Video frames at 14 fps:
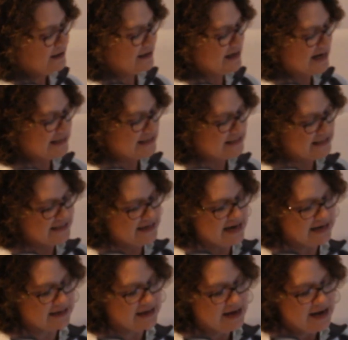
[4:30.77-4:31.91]
Connected to the
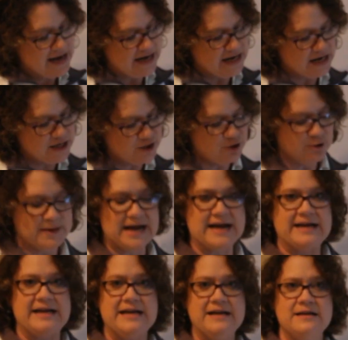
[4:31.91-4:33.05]
neck is your
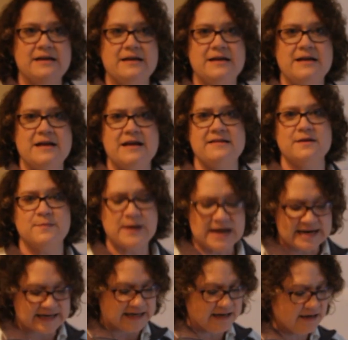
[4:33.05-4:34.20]
body, and the
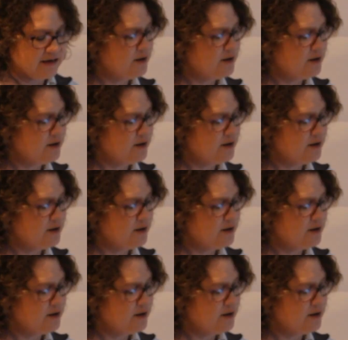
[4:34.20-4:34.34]
body